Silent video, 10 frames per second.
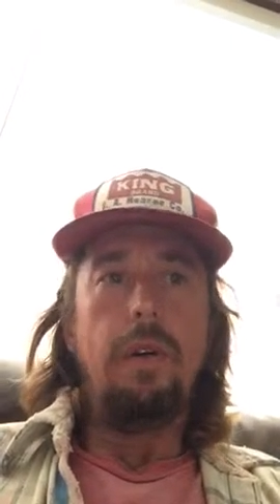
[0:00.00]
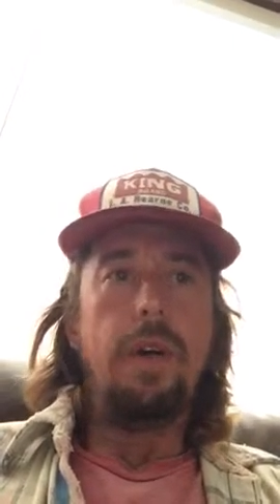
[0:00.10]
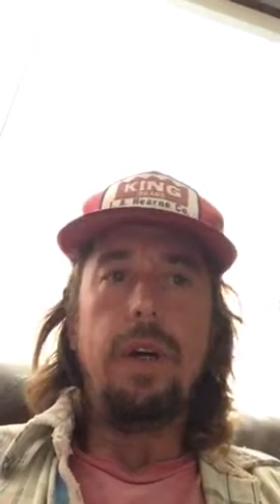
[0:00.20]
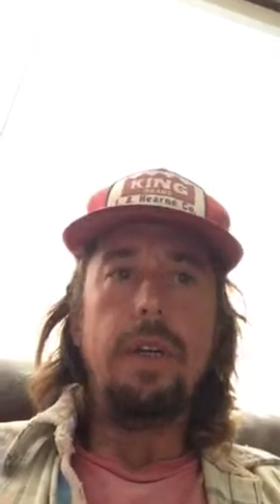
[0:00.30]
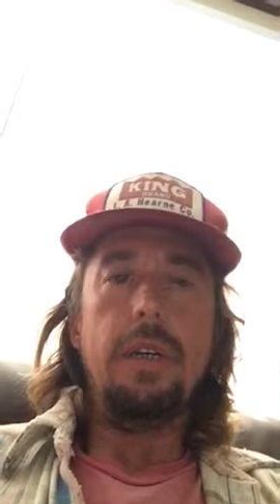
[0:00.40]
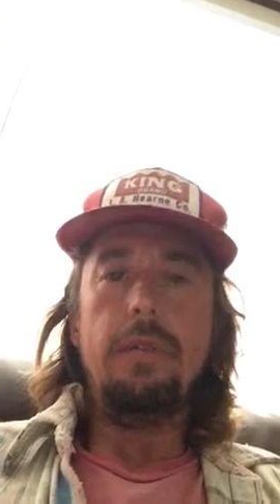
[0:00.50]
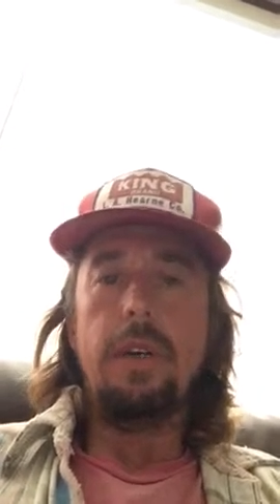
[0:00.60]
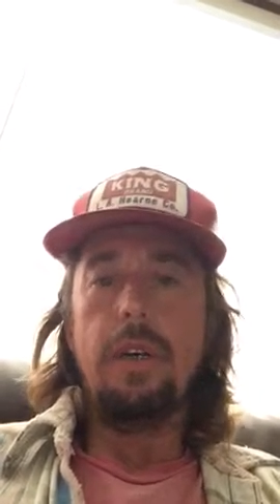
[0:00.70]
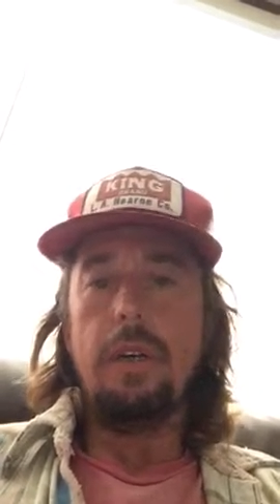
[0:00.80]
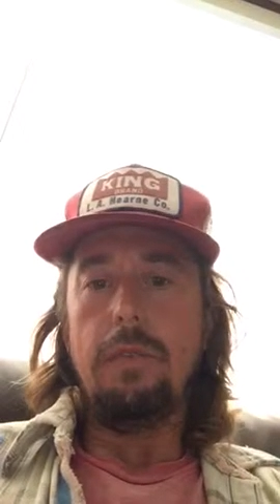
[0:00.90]
And I never
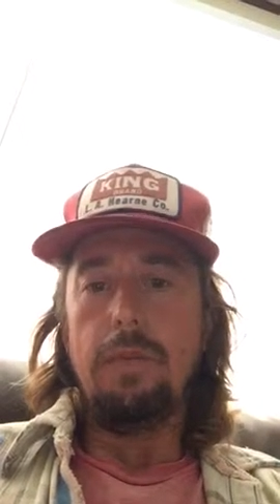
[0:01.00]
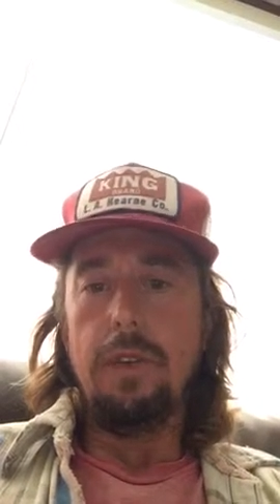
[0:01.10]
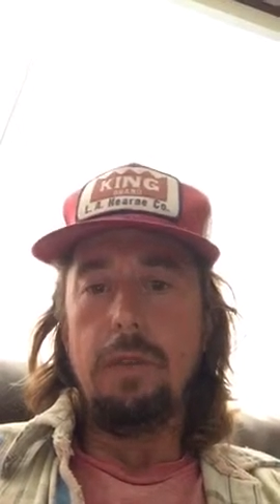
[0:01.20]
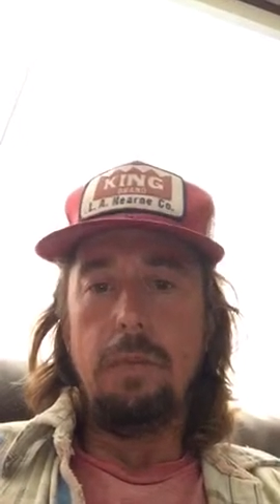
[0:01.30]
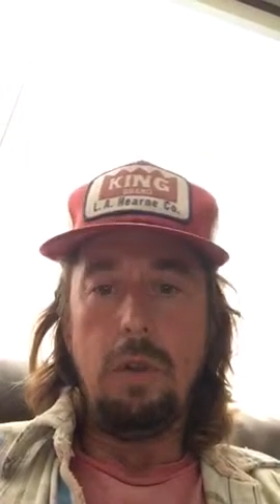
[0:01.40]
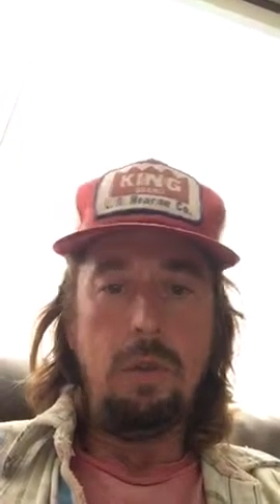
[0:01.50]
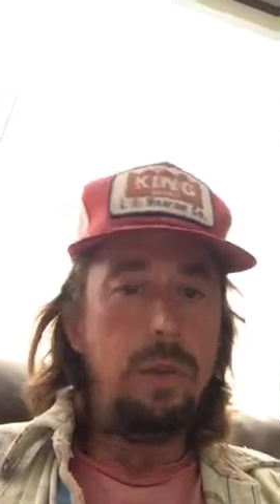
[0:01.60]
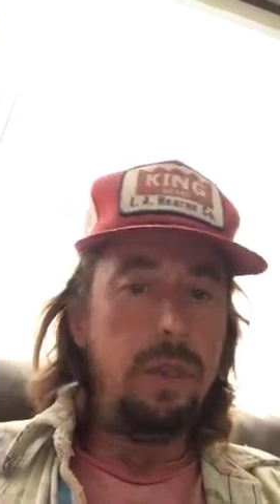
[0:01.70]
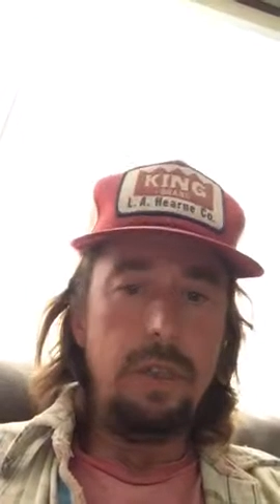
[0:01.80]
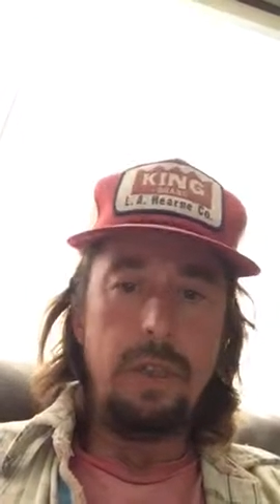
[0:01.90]
got off this bull.
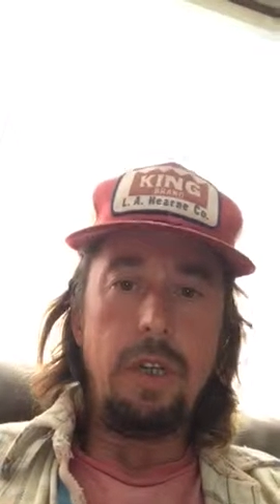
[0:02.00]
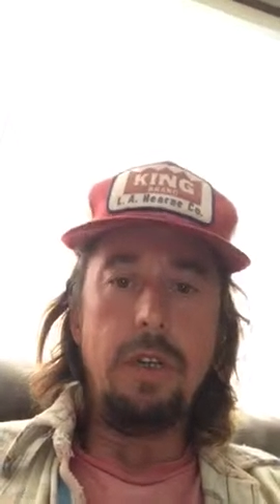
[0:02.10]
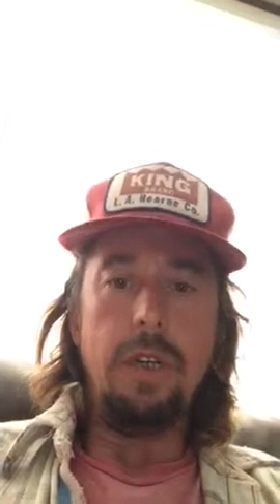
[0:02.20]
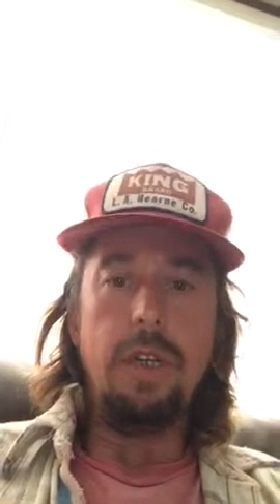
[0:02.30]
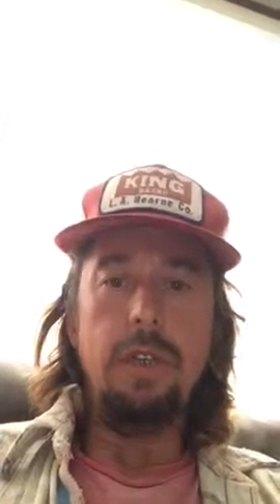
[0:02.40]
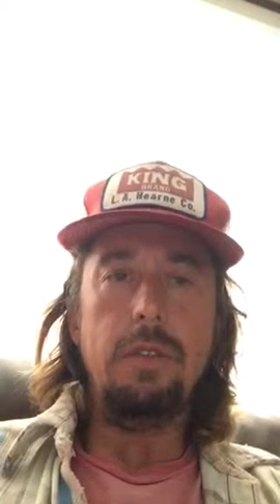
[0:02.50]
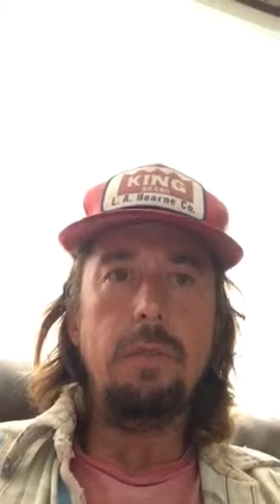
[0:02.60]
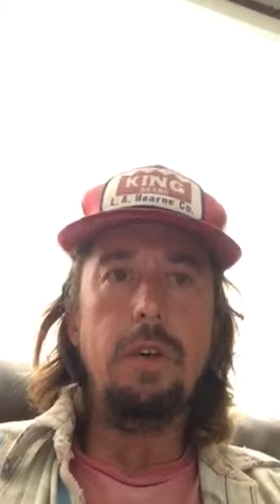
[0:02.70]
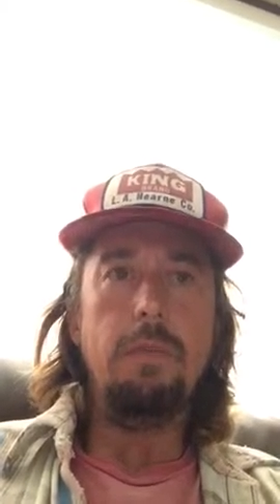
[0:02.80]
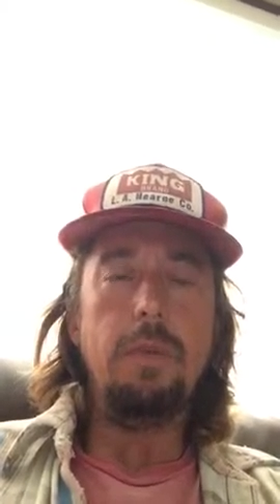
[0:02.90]
We just hung his
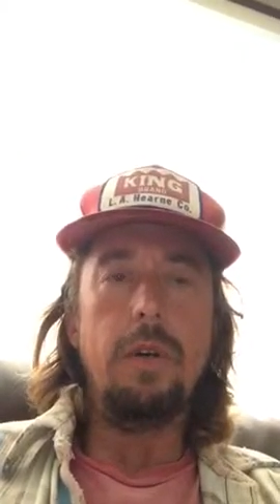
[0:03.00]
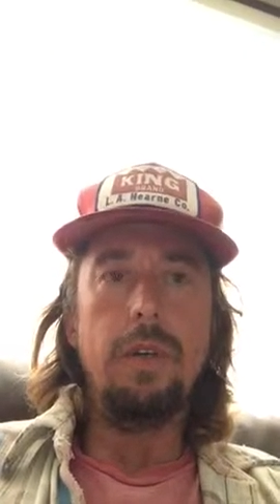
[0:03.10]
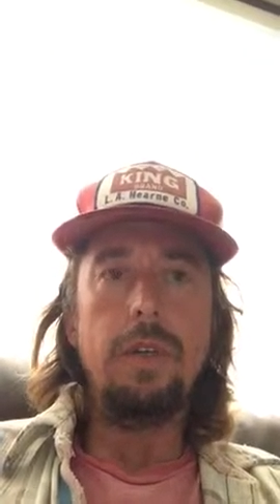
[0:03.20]
rope on.